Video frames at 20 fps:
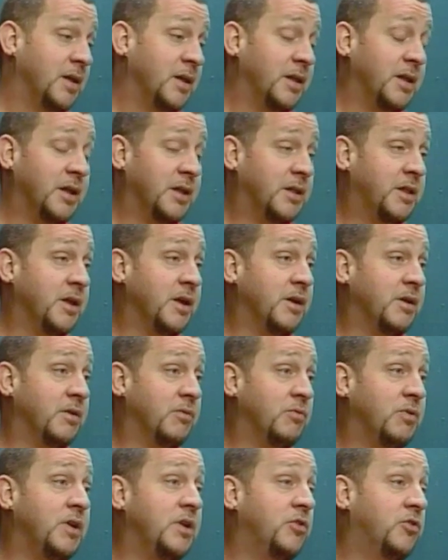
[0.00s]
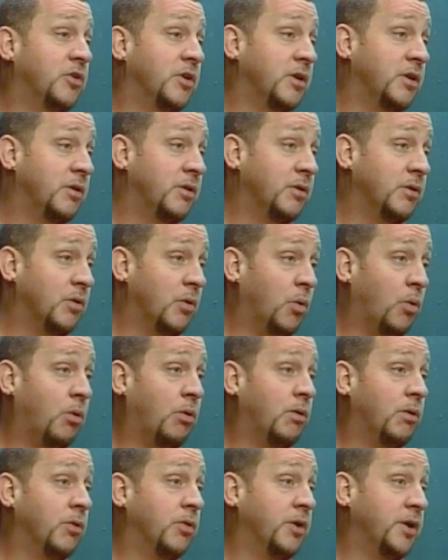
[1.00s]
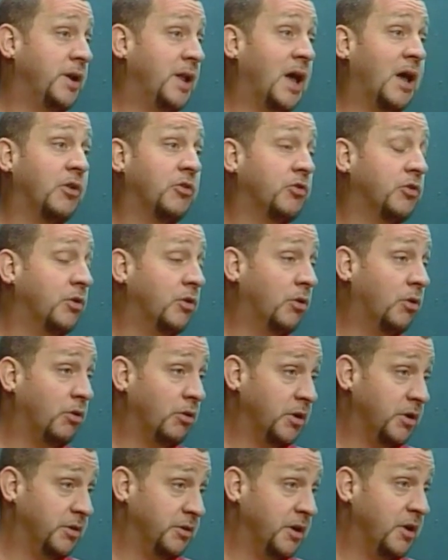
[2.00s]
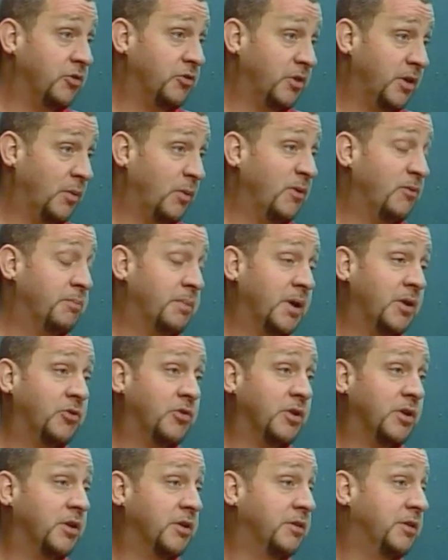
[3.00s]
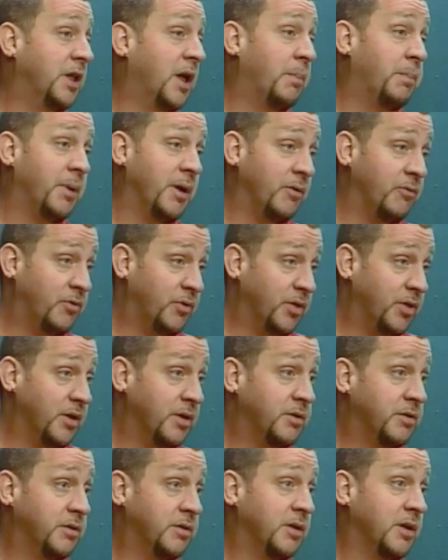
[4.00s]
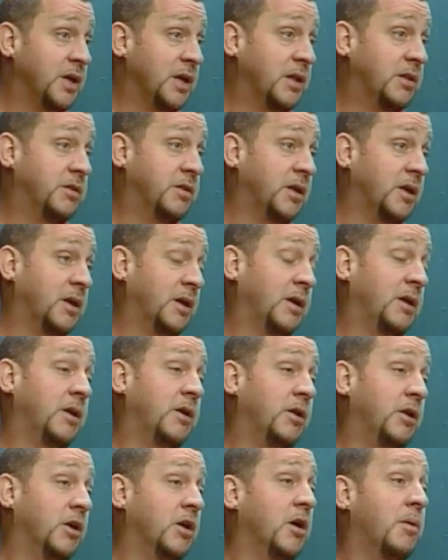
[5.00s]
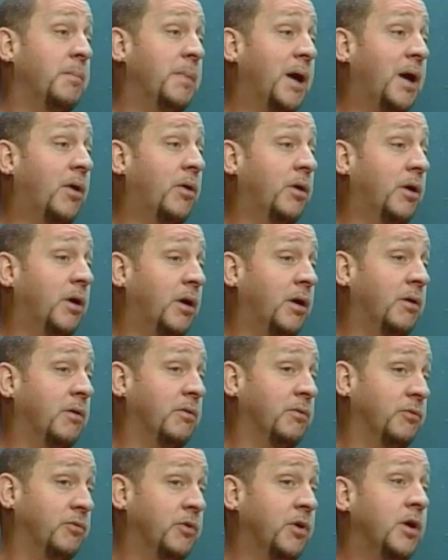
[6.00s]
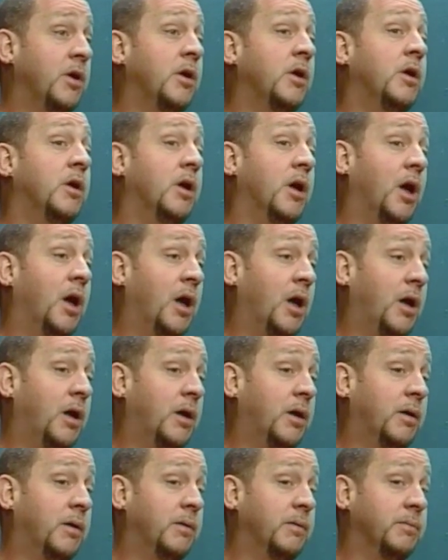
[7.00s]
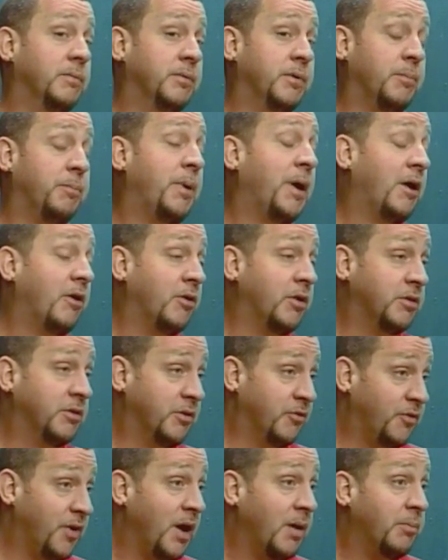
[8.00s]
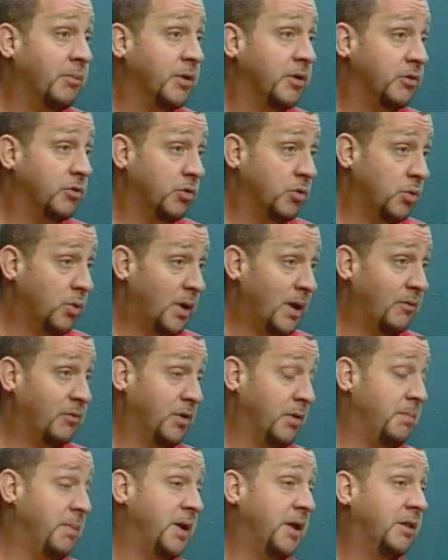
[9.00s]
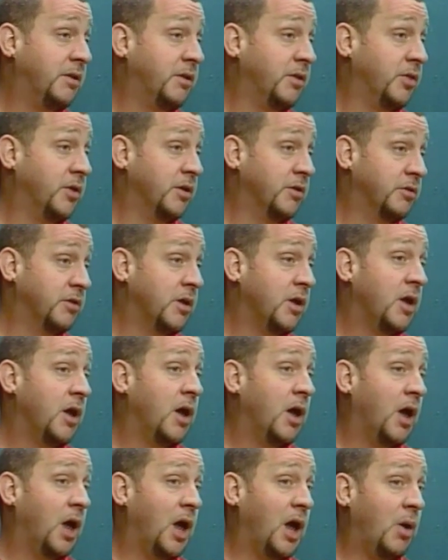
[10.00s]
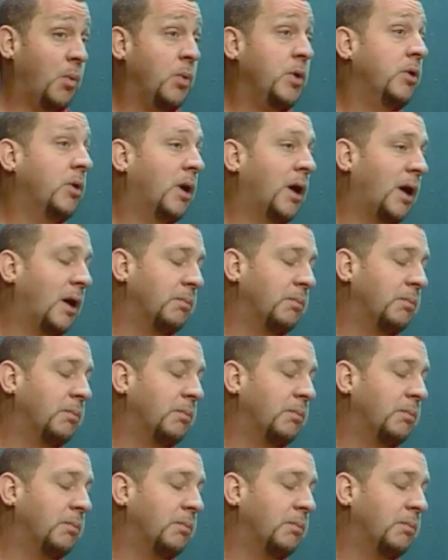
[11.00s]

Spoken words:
that the region or the national organization that we've mentioned does not pay for this. It's going to come out of the parents, the families who have committed to this. And we